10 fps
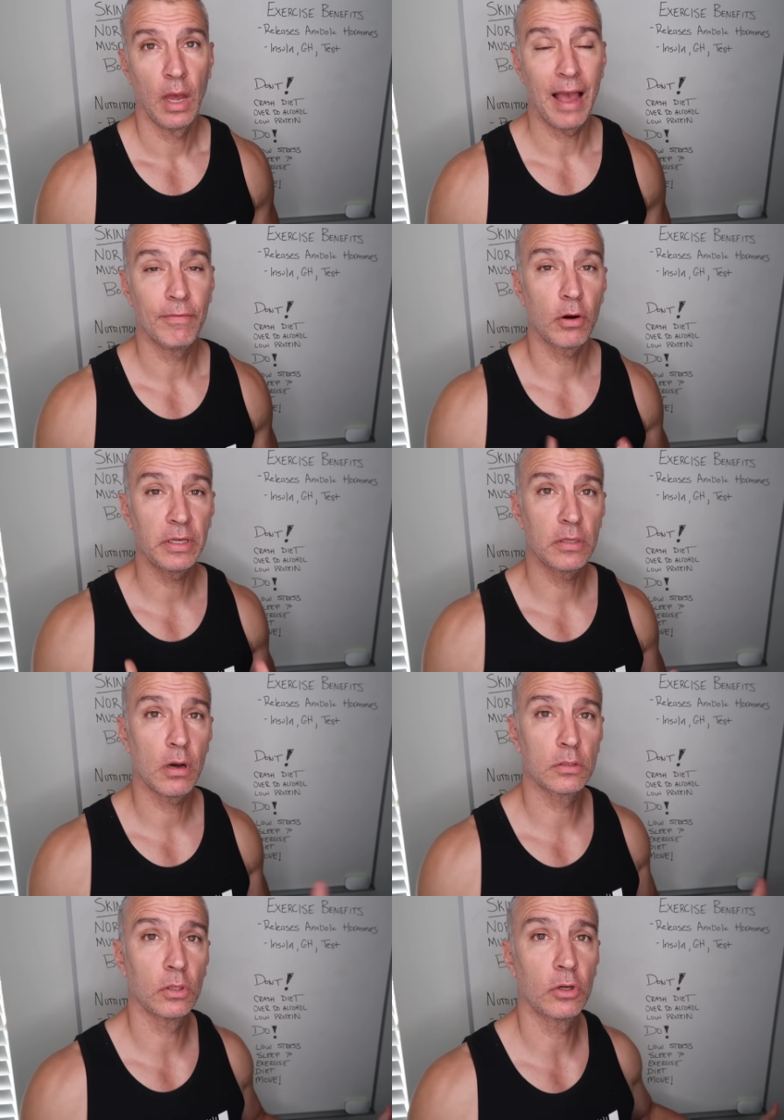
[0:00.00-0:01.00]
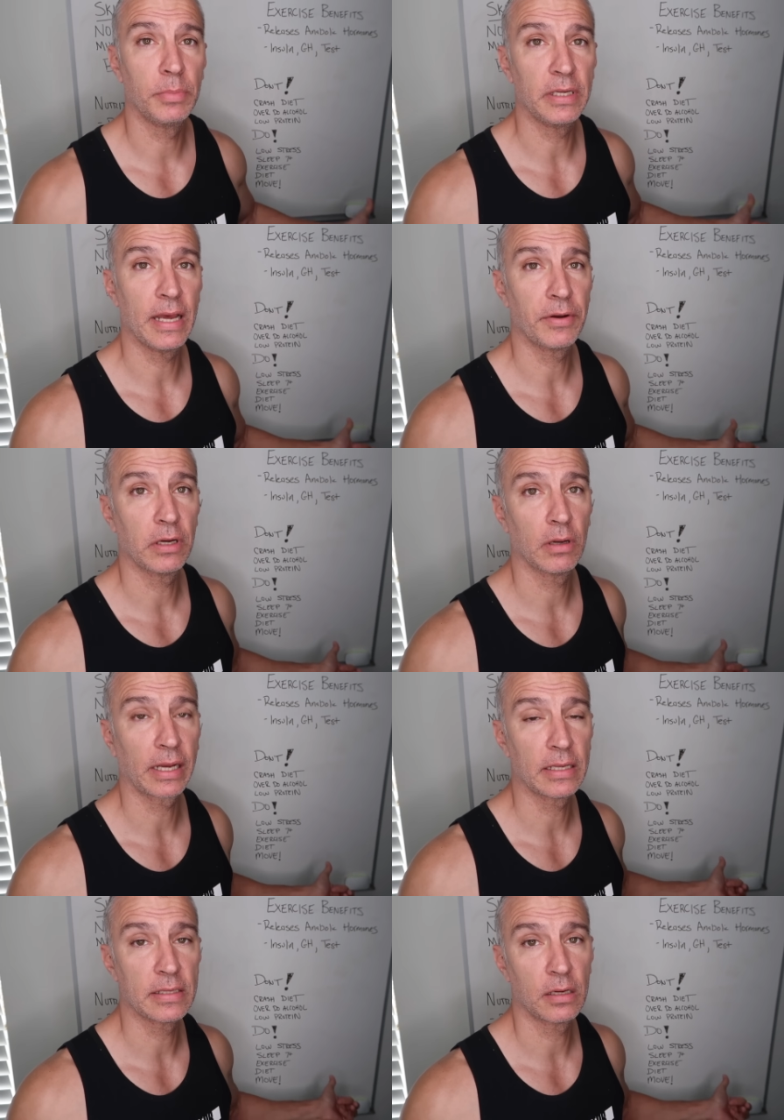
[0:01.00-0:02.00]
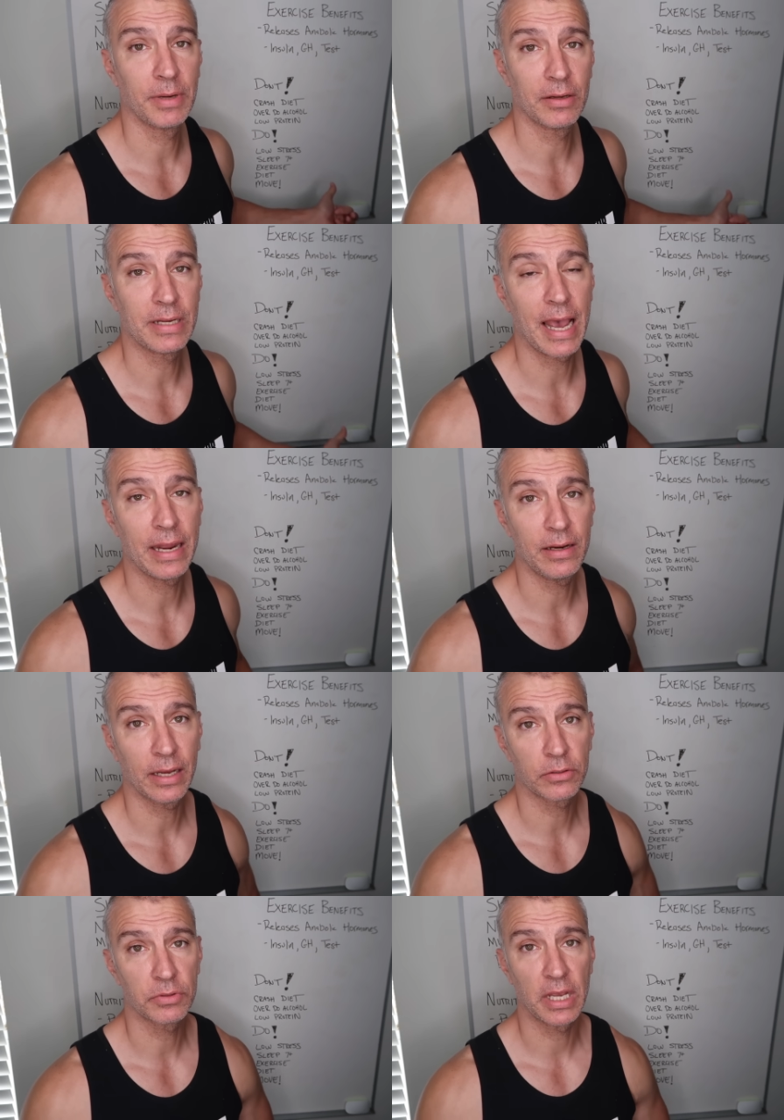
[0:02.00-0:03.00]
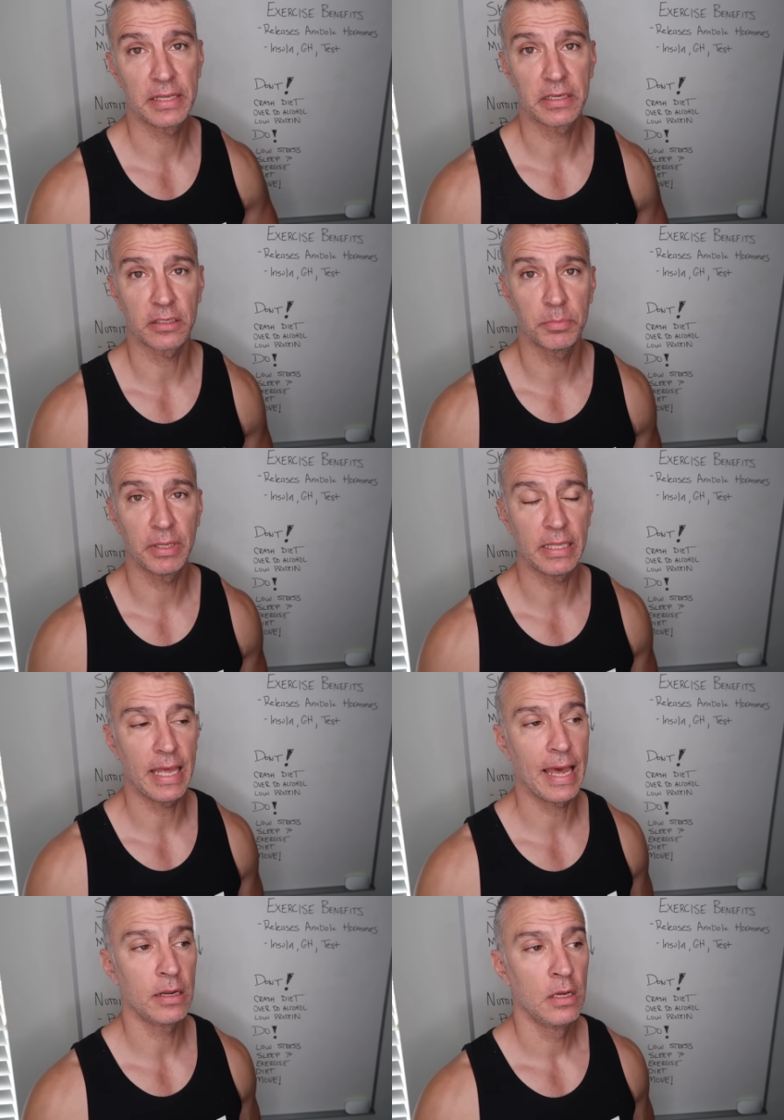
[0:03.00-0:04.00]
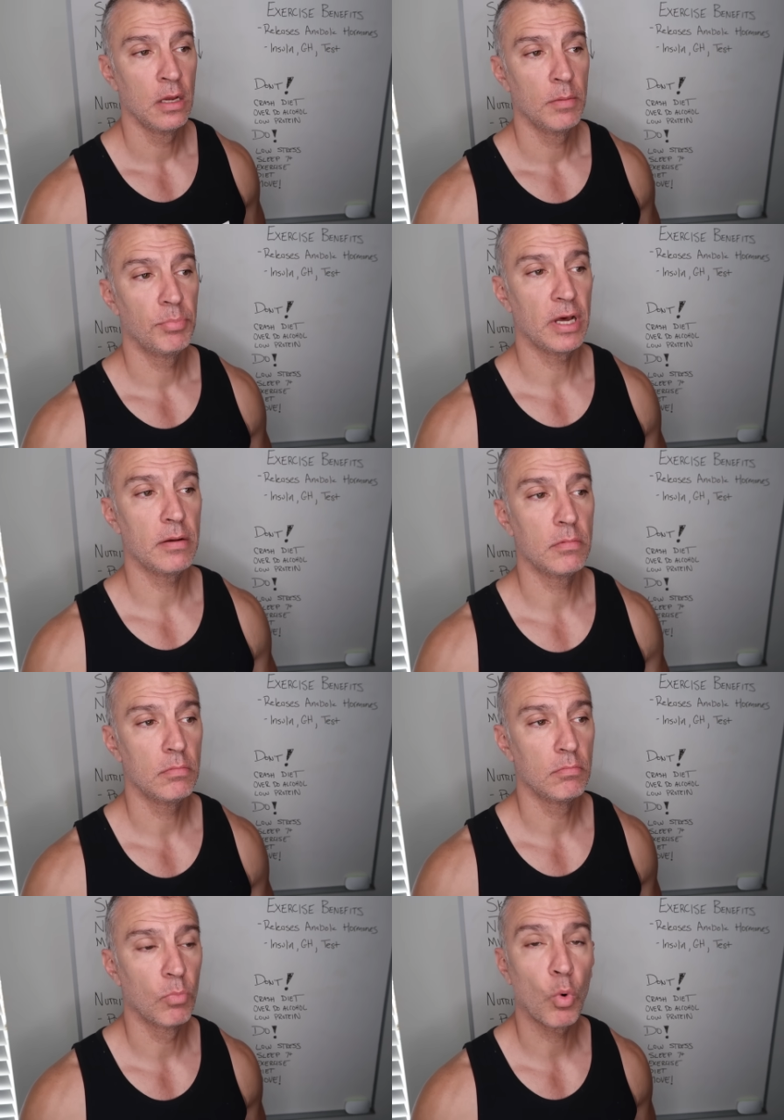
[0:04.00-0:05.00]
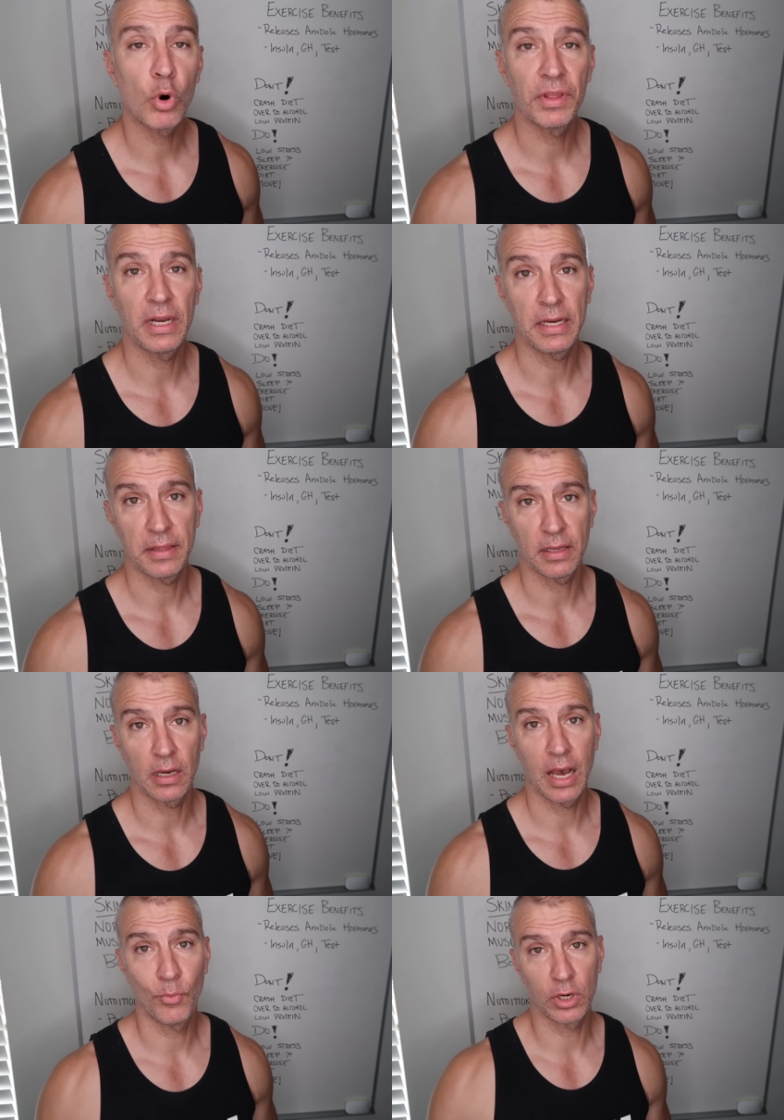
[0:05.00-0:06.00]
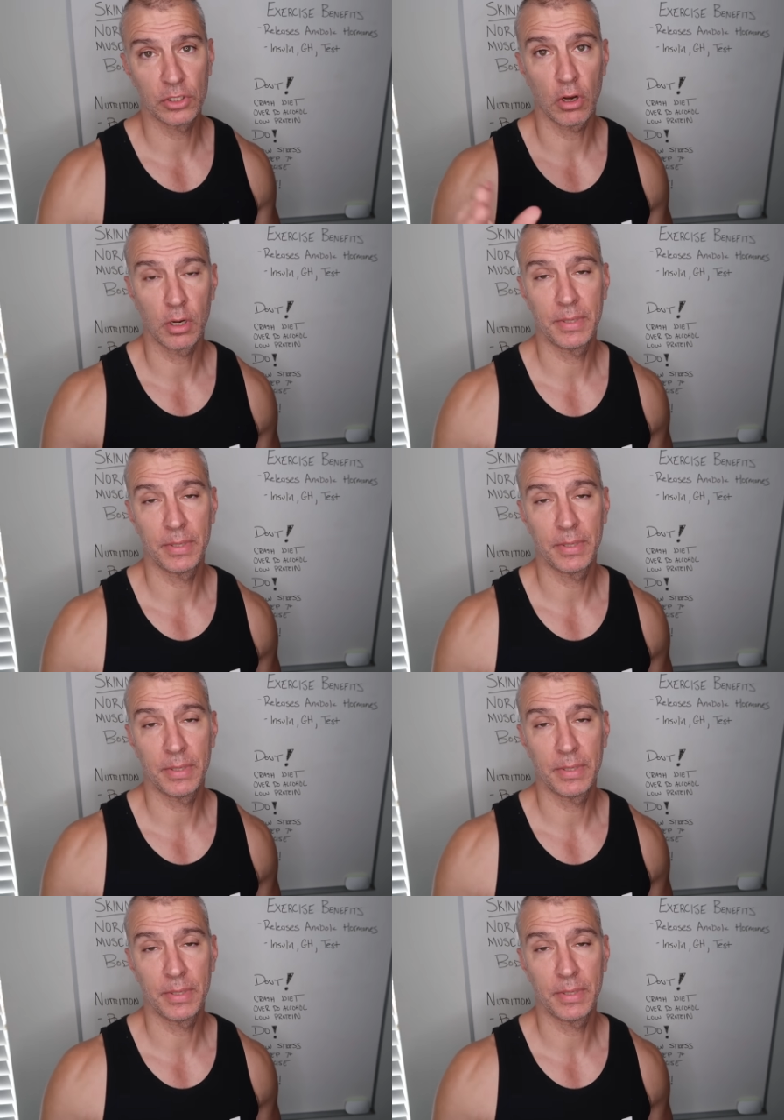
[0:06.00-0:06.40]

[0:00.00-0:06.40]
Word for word: I've already talked a little bit down here, like I said, about diet and exercise and explain that, but more than anything, I wanna talk